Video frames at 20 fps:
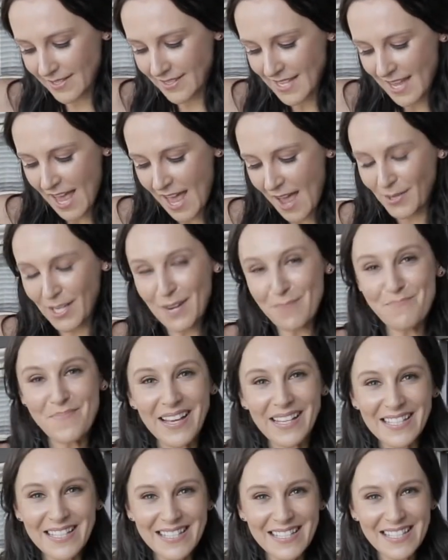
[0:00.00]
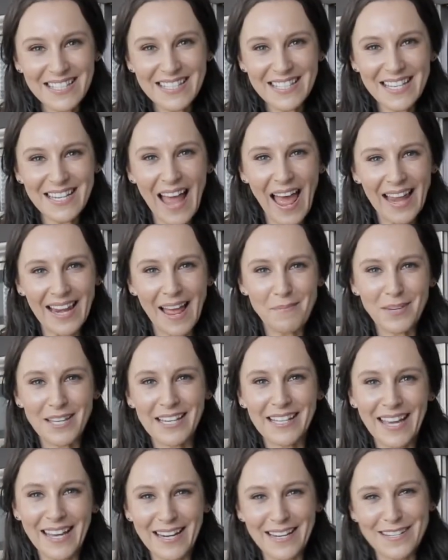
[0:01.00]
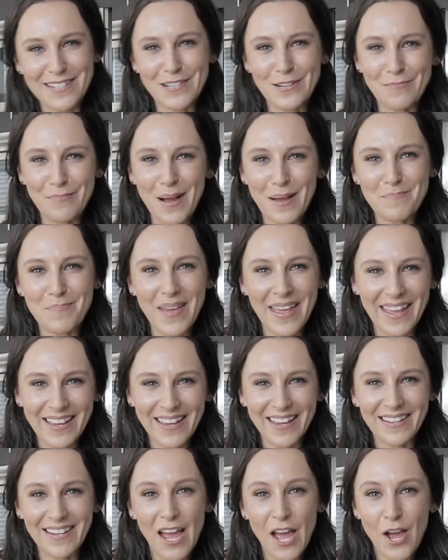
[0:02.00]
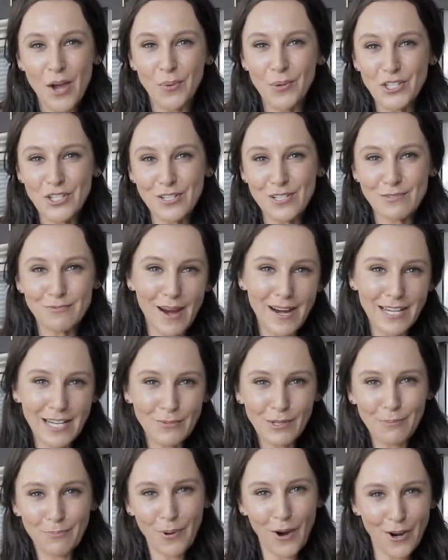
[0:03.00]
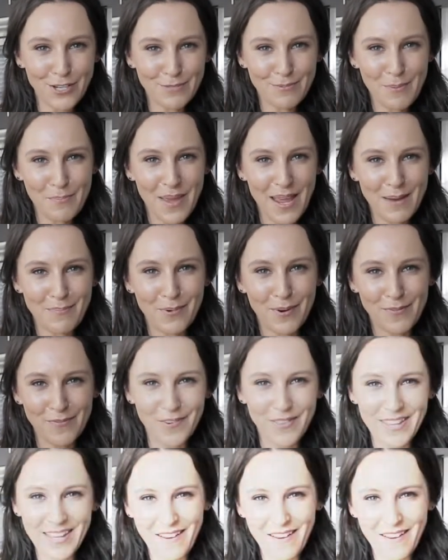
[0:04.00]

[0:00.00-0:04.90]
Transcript: I'm gonna mix this in, and I'm gonna get it into my pan, which is ready with parchment paper for the